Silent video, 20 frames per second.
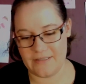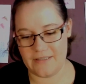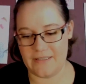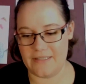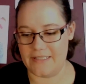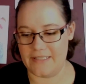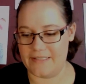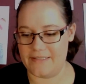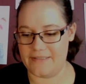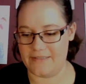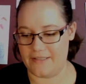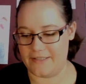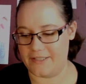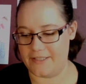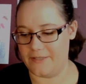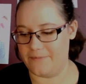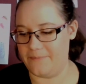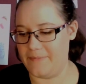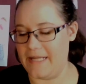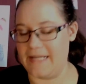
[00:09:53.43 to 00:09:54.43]
It's like
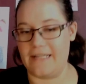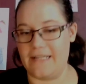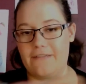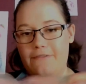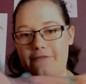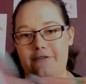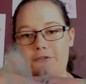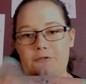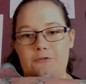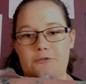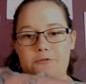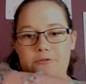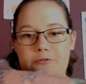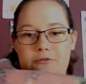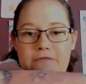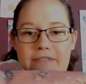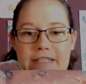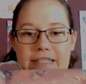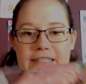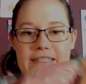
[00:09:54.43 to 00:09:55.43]
a pink
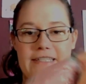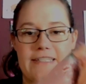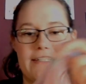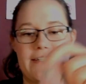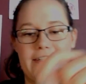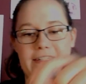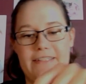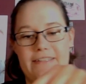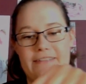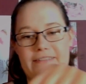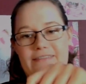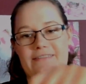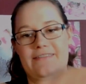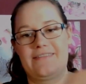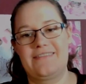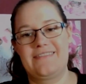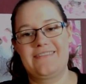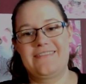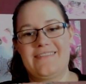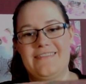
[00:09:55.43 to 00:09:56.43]
floral vintage
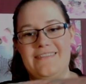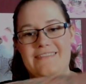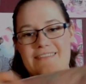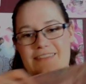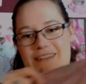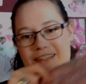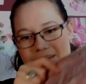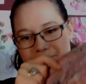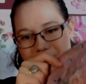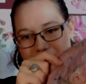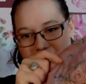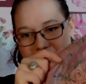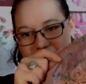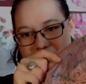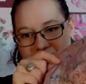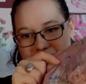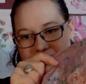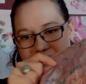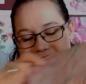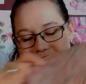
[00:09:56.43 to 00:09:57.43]

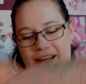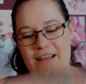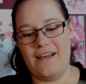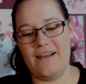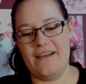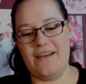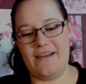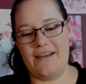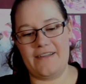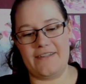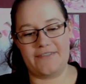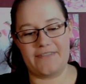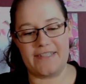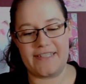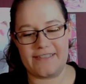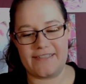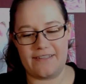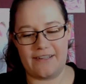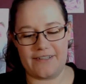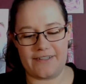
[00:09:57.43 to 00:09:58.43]
bag, And the
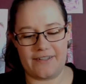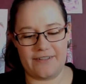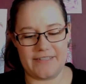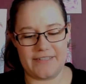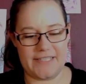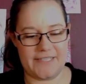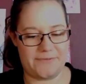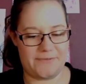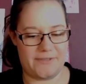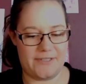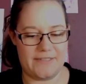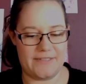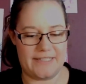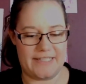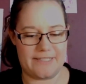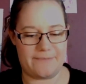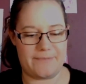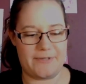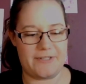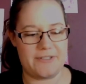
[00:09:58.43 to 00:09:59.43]
reason that I got this one
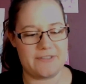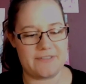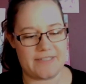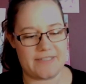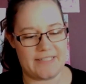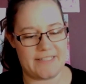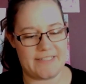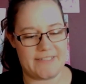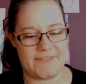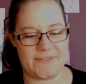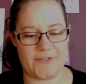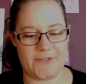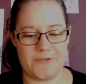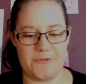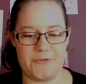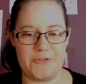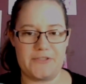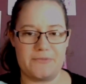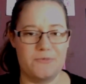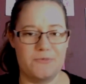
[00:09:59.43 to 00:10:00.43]
is because it's
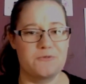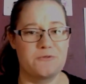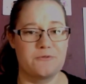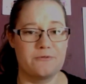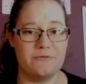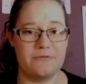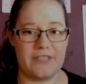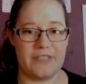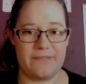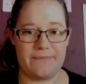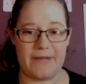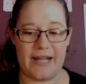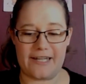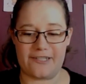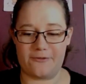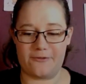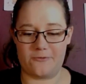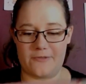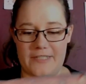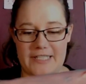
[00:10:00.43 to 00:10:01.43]
so small, it
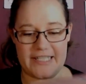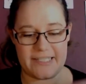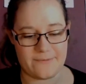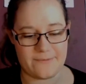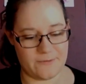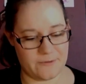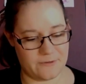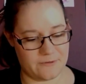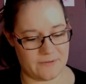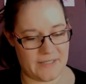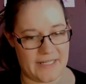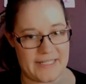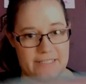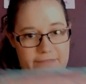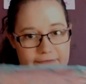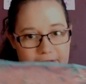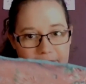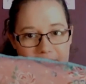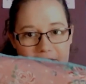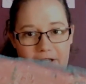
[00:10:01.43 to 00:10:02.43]
packs up really small and it's very